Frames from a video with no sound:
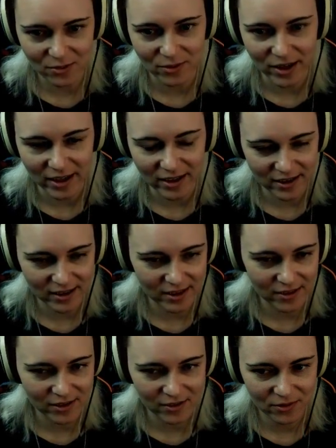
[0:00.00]

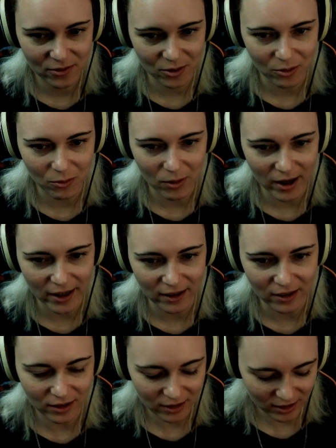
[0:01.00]
rest for a
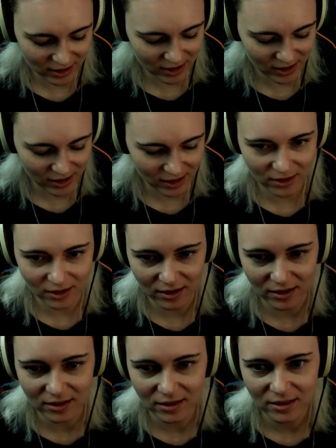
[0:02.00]
while until...